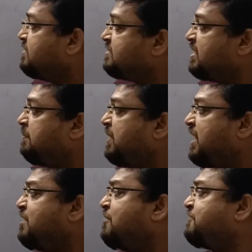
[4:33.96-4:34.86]

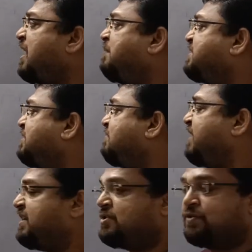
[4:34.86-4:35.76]
Supply of capital
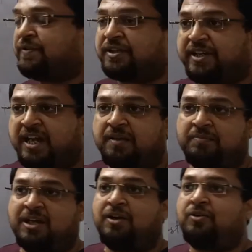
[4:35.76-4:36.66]
varies over
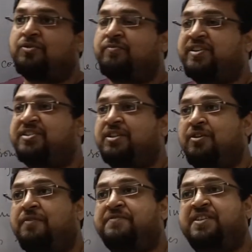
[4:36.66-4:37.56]
time. Now question
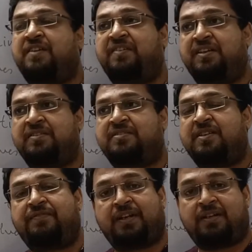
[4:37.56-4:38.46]
of savings,
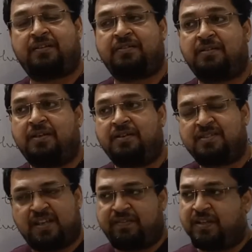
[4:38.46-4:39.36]
different
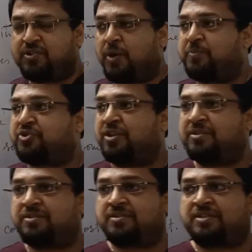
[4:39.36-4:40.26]
savings
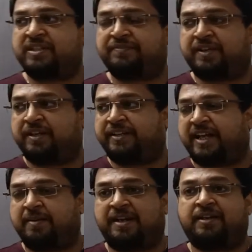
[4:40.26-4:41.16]
options, different
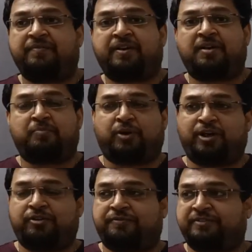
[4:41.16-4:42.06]
time at different
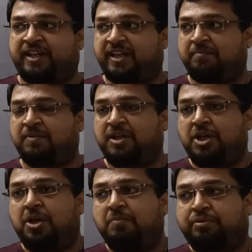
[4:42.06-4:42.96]
point of time.
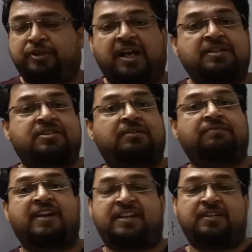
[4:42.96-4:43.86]

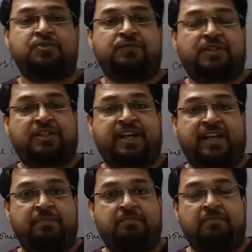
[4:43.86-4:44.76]
Production varies over
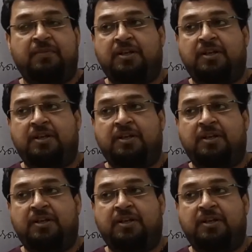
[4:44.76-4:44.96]
time.